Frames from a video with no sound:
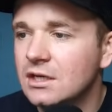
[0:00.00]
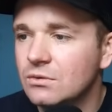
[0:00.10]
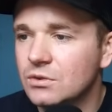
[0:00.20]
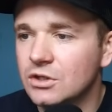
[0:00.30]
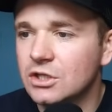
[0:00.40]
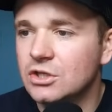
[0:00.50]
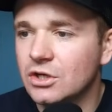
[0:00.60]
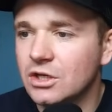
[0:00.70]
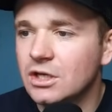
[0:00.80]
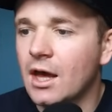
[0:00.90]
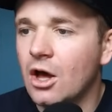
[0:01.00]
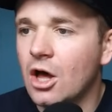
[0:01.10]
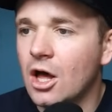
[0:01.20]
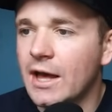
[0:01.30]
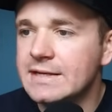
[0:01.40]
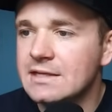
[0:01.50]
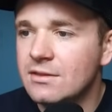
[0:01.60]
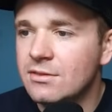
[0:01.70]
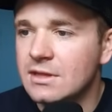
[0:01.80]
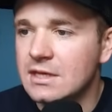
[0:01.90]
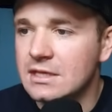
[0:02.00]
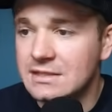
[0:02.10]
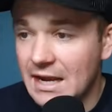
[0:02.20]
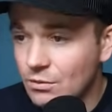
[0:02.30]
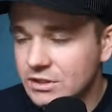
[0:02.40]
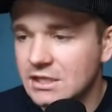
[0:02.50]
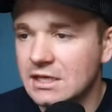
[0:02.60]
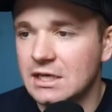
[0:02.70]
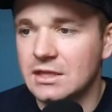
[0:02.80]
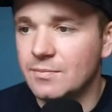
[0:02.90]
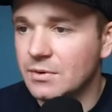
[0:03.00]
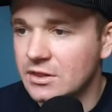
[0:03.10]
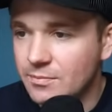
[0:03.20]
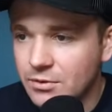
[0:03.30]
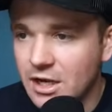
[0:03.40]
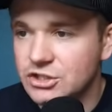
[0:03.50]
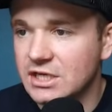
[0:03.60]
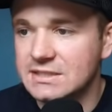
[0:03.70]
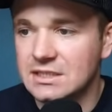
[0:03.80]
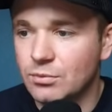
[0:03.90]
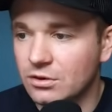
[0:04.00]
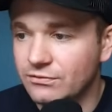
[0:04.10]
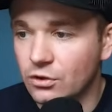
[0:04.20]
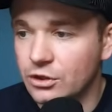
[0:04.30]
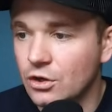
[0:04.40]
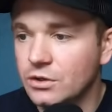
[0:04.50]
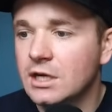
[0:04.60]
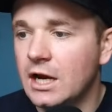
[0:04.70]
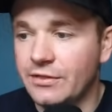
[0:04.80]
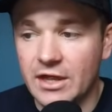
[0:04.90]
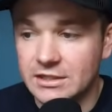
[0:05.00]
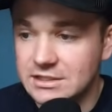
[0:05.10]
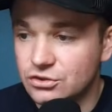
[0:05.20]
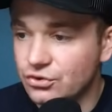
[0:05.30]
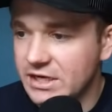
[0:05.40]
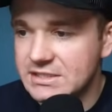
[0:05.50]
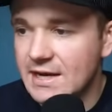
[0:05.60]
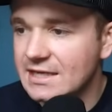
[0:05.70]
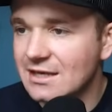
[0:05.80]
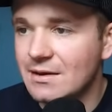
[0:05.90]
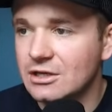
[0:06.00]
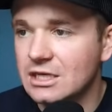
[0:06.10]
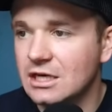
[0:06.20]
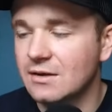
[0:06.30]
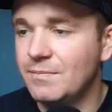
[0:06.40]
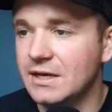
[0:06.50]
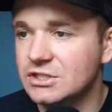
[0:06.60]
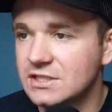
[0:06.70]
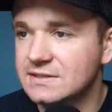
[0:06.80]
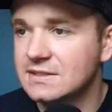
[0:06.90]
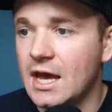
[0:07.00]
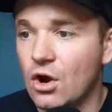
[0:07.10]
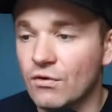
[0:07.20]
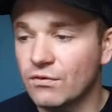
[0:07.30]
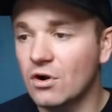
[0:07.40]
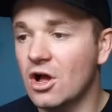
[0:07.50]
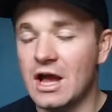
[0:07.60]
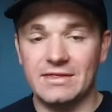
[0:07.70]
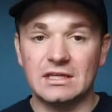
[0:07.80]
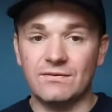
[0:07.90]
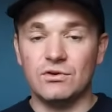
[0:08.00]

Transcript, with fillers: really good on the networking and the, and the projects and the portfolio. I thought it did great talking about GitHub Pages. Overall, I think if you